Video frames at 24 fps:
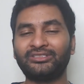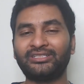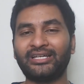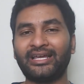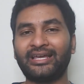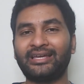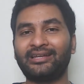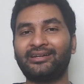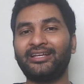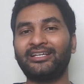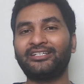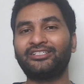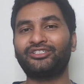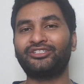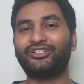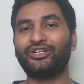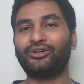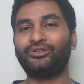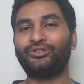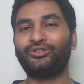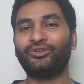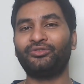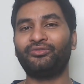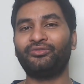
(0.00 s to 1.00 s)
I reached
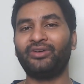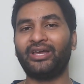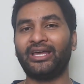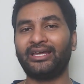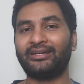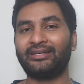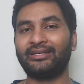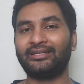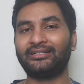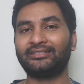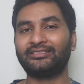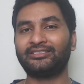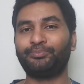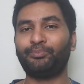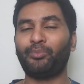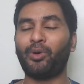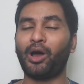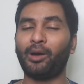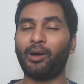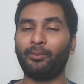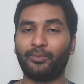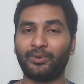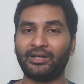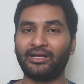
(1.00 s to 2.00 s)
out to various
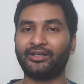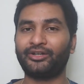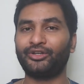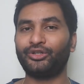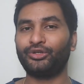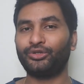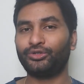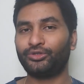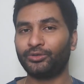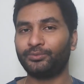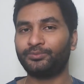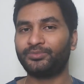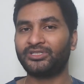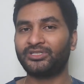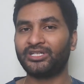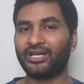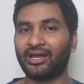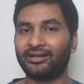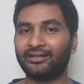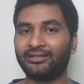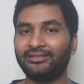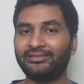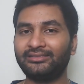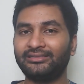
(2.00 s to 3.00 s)
popular YouTube
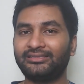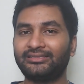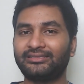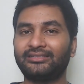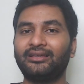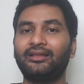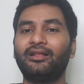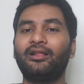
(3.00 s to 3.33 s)
channels,